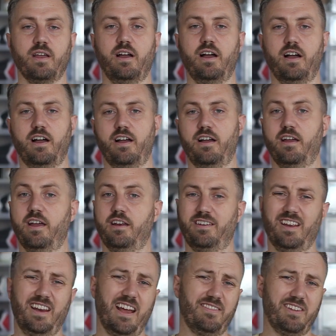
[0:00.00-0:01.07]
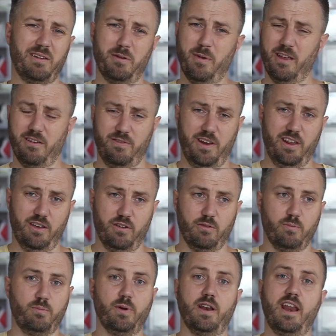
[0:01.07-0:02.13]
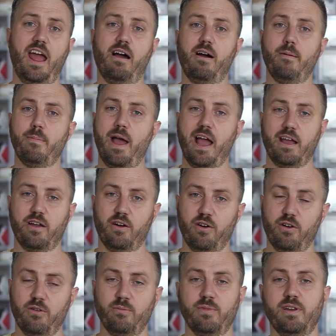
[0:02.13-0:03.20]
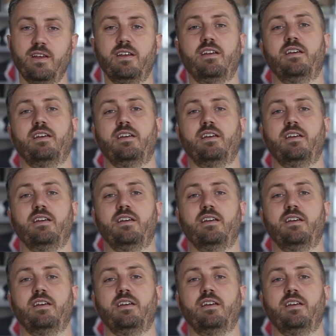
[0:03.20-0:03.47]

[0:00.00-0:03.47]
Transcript: uh, and didn't have time to make a video. But now I'm back home,